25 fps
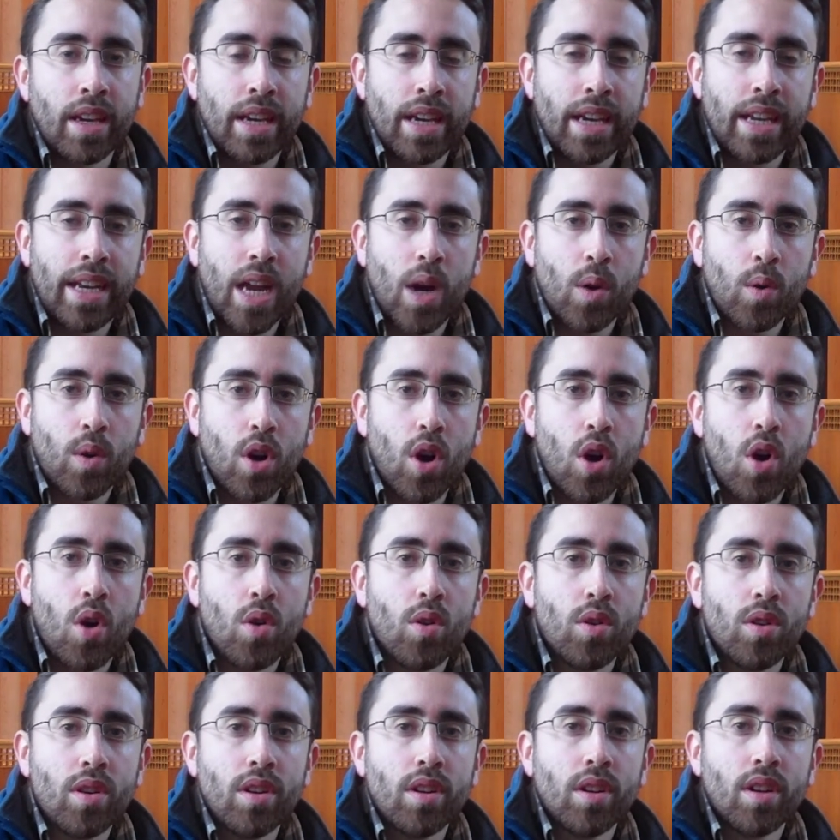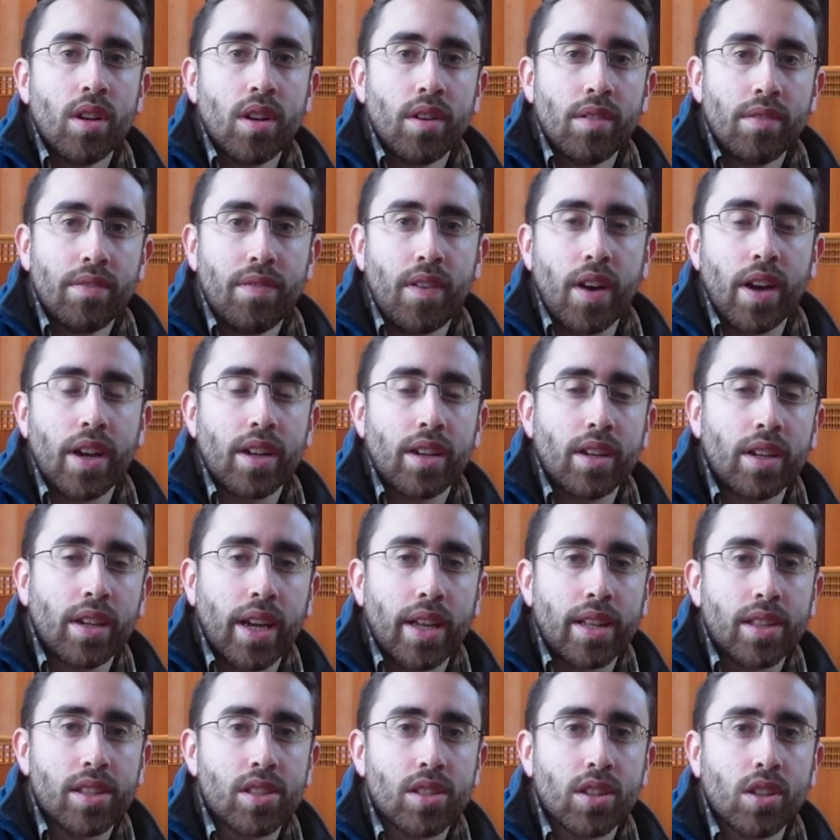In our own fight
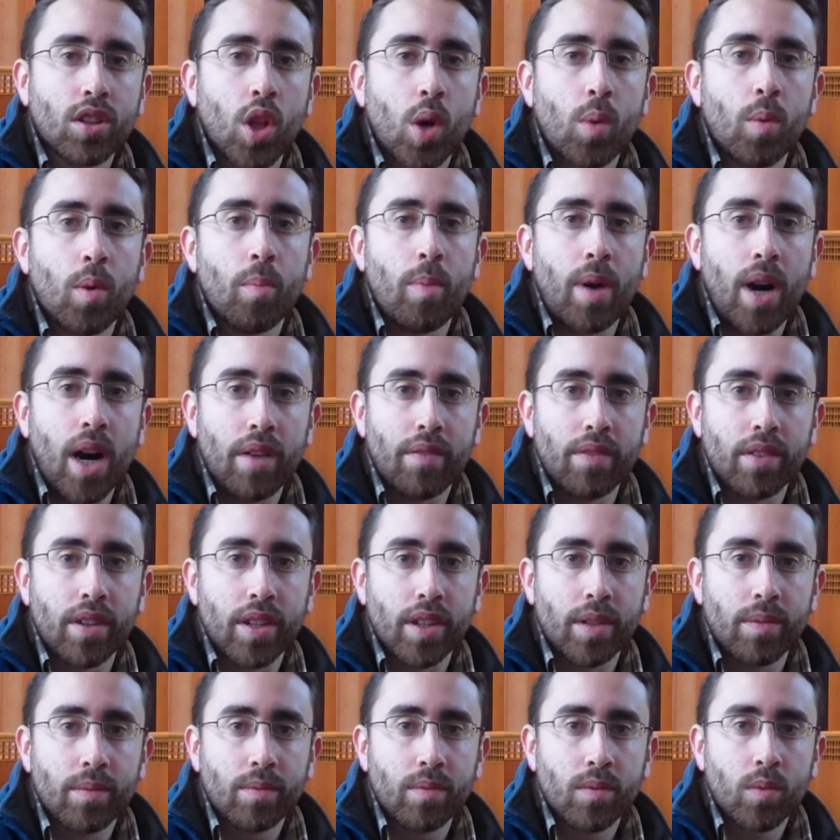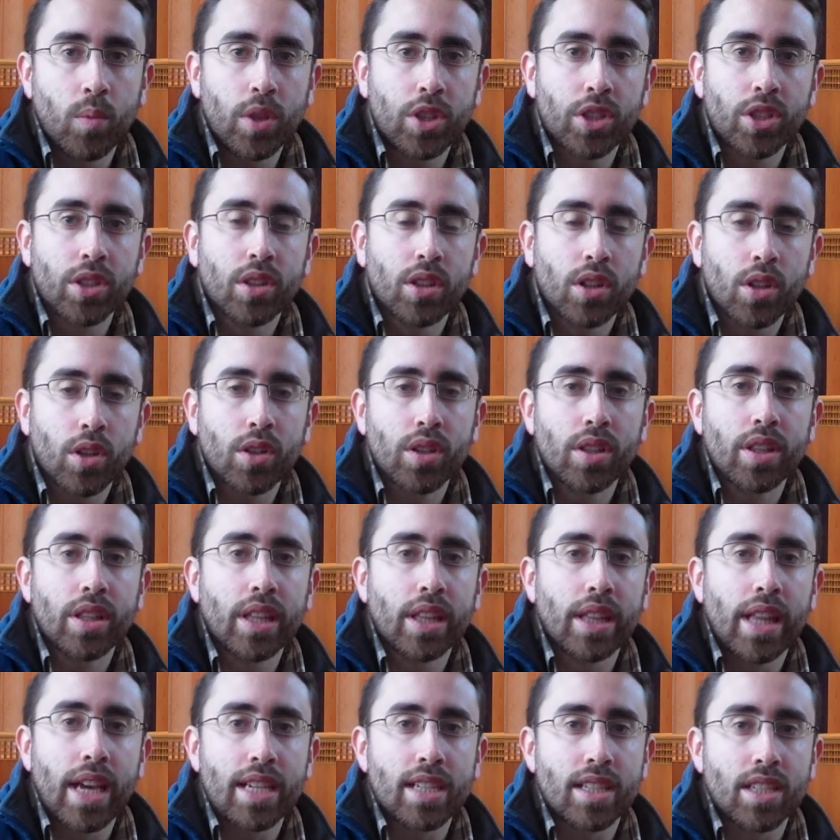against global poverty, we should learn
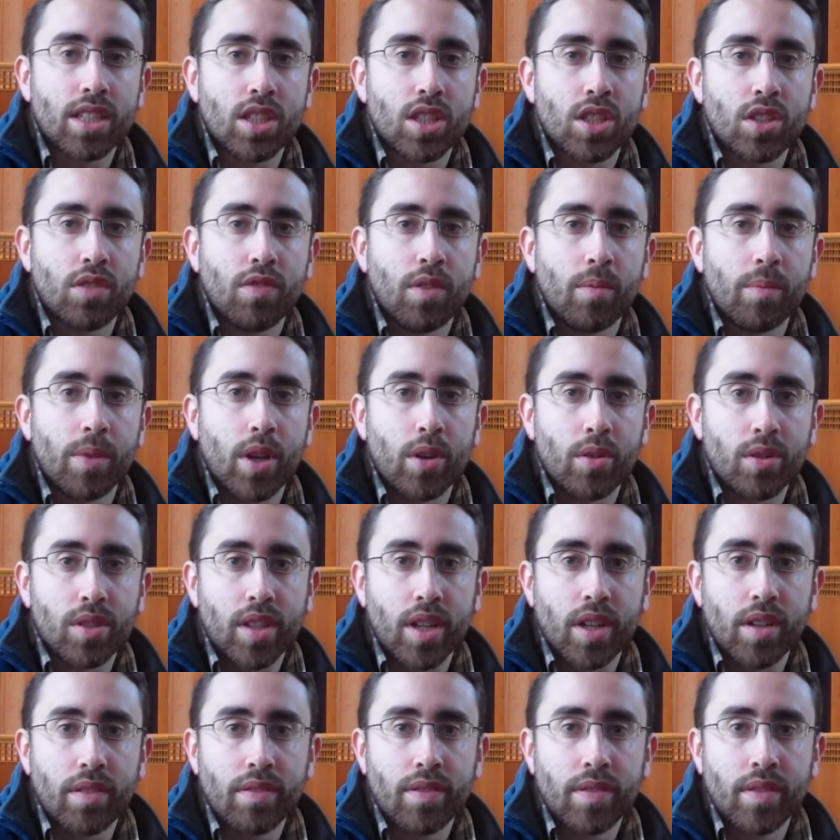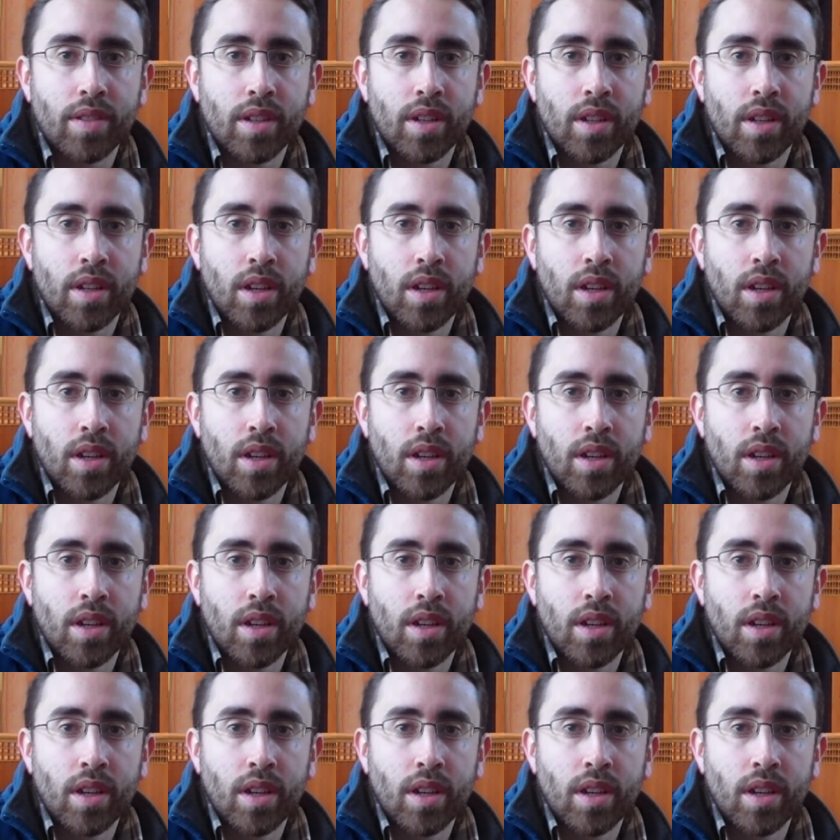the lessons from Yosef.